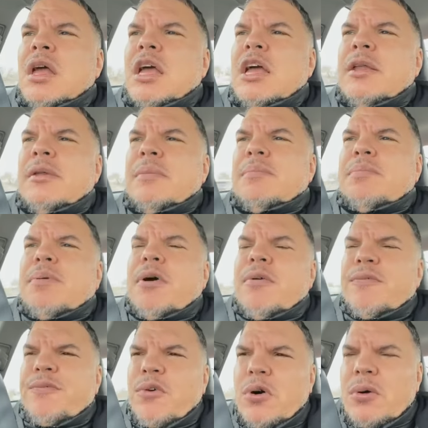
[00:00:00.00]
and
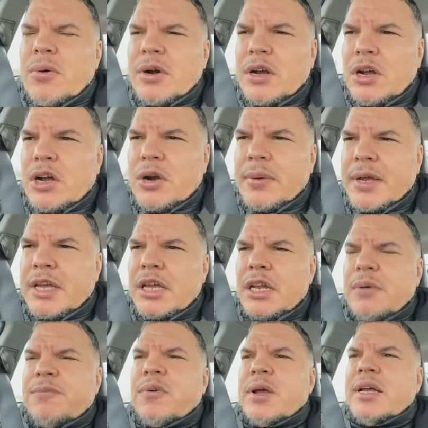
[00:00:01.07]
put forward a
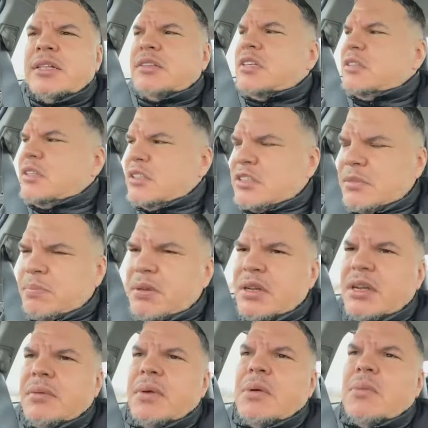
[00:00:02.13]
curriculum for
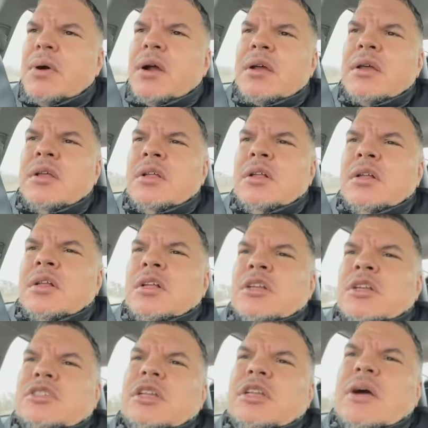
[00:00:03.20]
interdisciplinary work
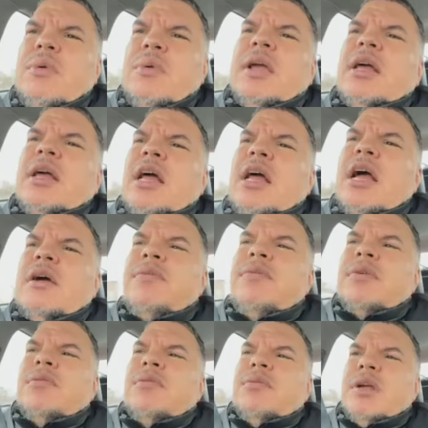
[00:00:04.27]
so that we can have
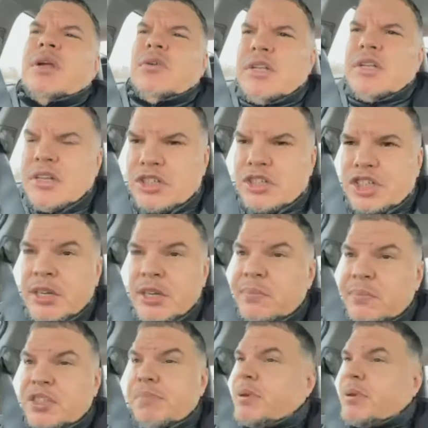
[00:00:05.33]
real leadership
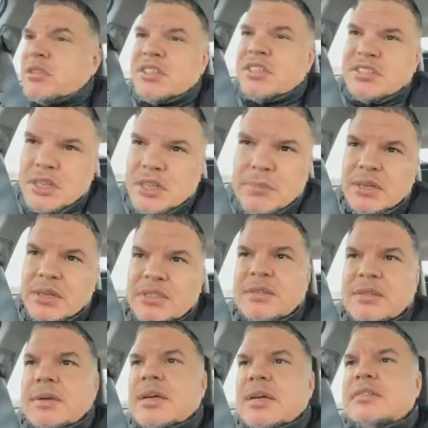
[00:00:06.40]
to build Islamic
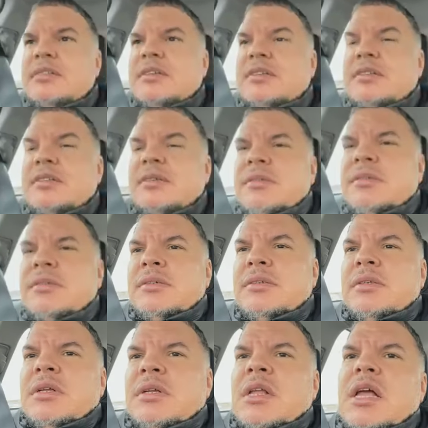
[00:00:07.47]
civilization.
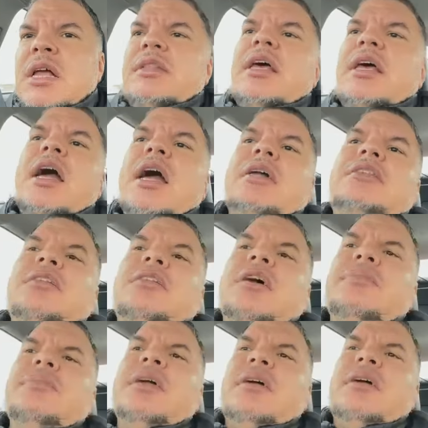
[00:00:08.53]
And they had to
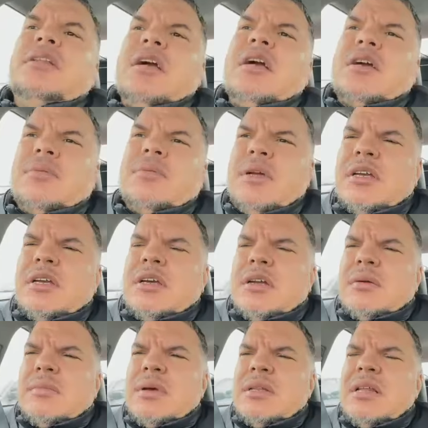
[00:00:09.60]
dumb down that curriculum.
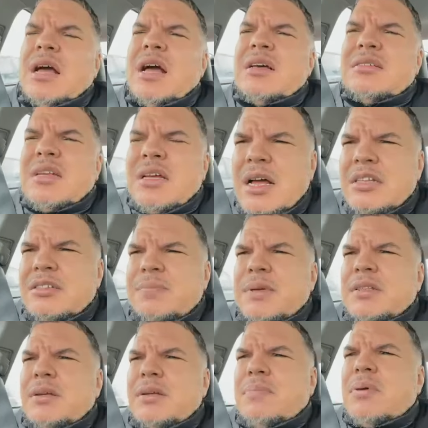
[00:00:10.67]
And it has been
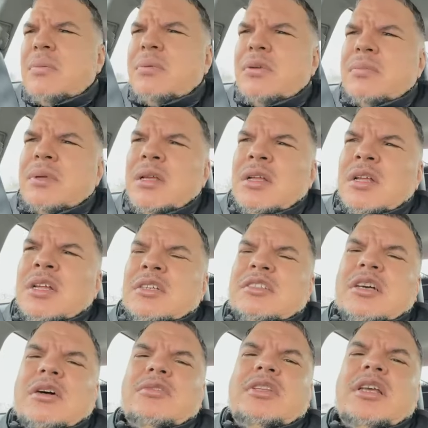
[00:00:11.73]
the problem.
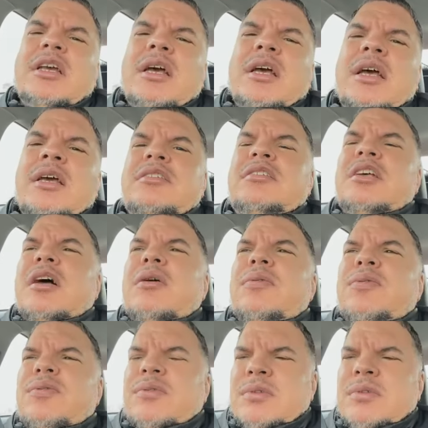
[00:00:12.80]
Saudi itself,